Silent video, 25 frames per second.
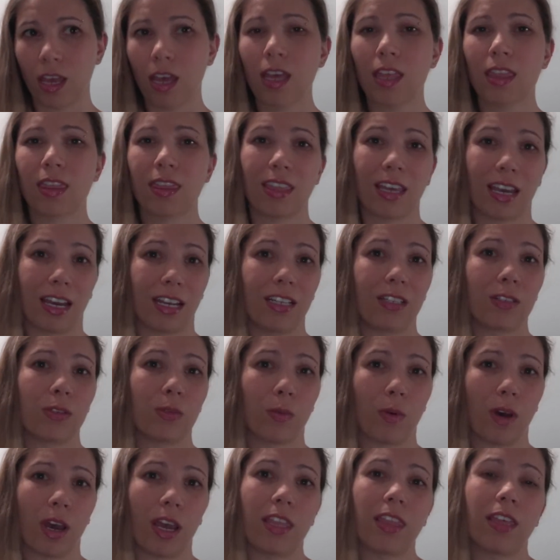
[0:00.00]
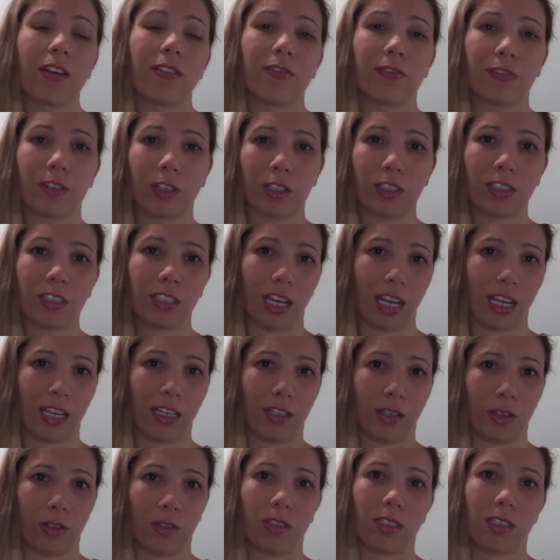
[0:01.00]
That is why the first
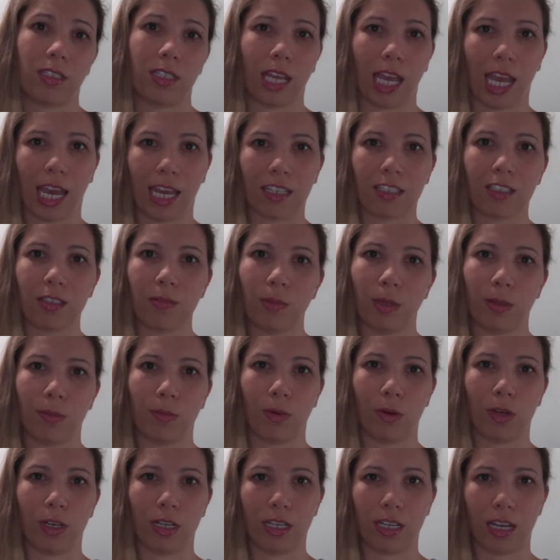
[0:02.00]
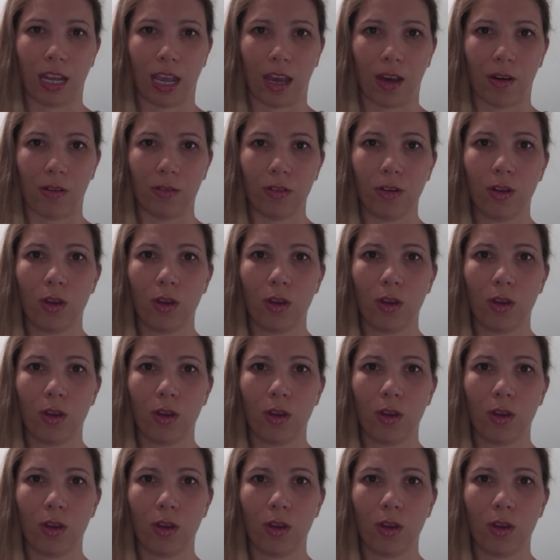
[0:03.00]
diagnosis has to be put down